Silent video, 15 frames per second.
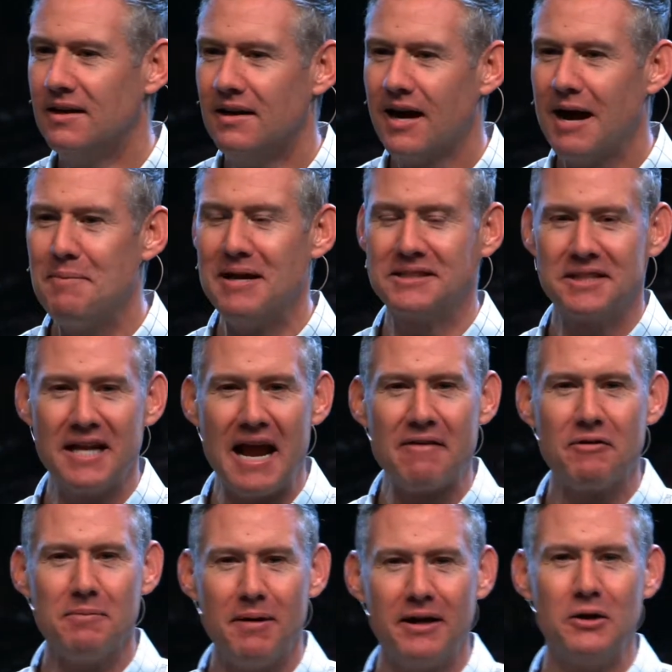I'm asking
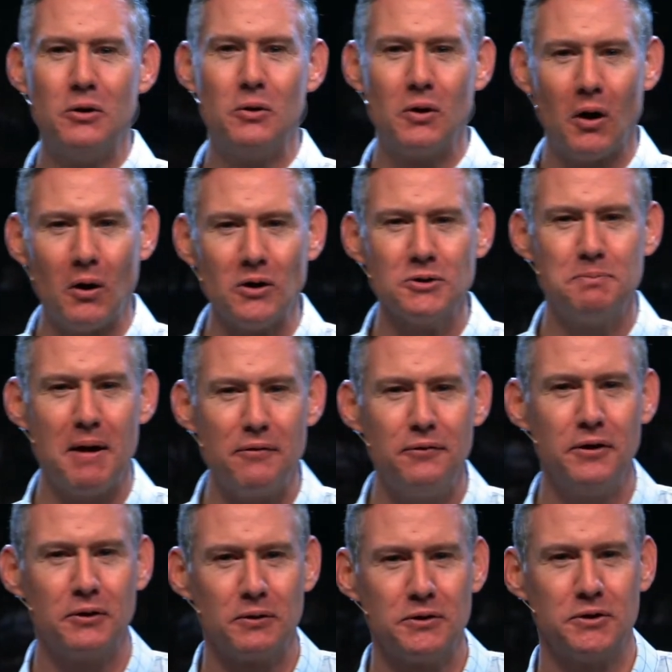everybody who calls
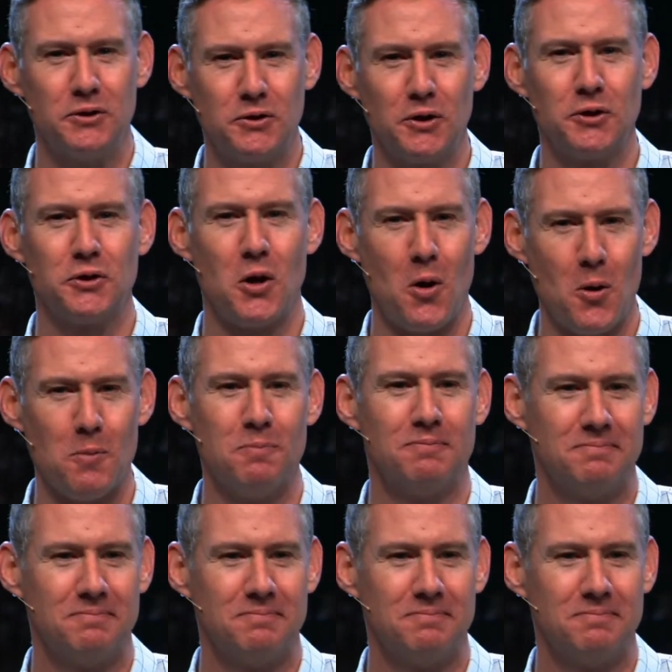Bethany Christian Church home.